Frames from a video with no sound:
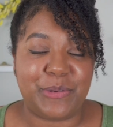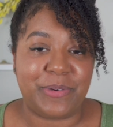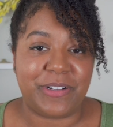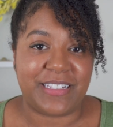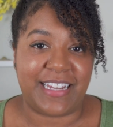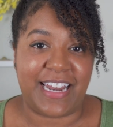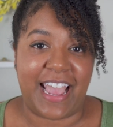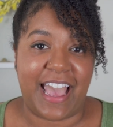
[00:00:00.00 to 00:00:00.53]
2
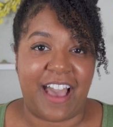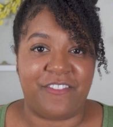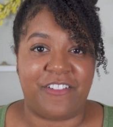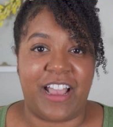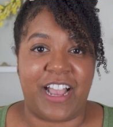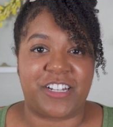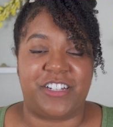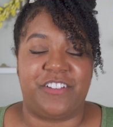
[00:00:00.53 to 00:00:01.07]
books that I have are
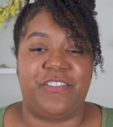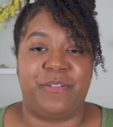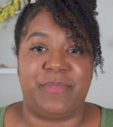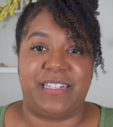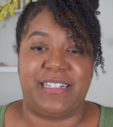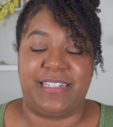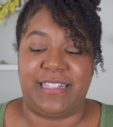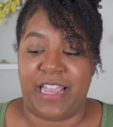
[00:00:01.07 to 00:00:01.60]
actually from the
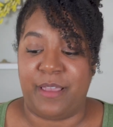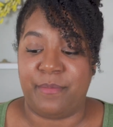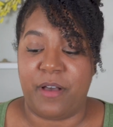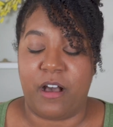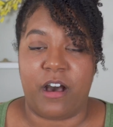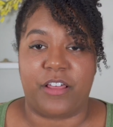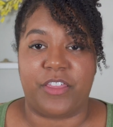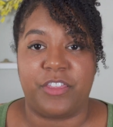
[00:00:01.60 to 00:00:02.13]
same
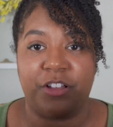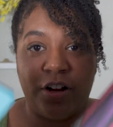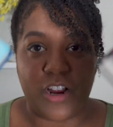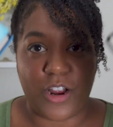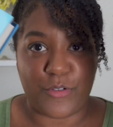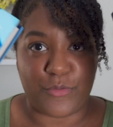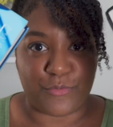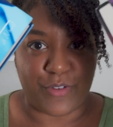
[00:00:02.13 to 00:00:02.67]

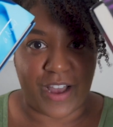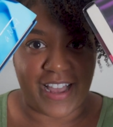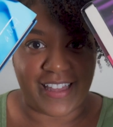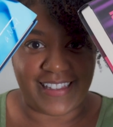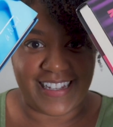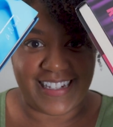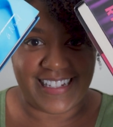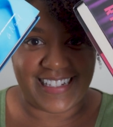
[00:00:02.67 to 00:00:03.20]
author,
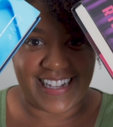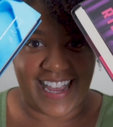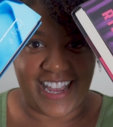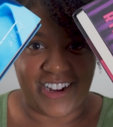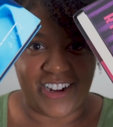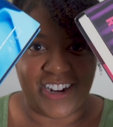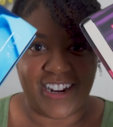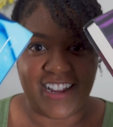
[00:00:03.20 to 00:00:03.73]
Riley
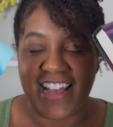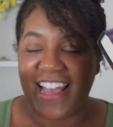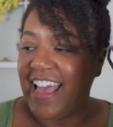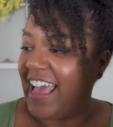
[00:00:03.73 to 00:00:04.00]
Sager,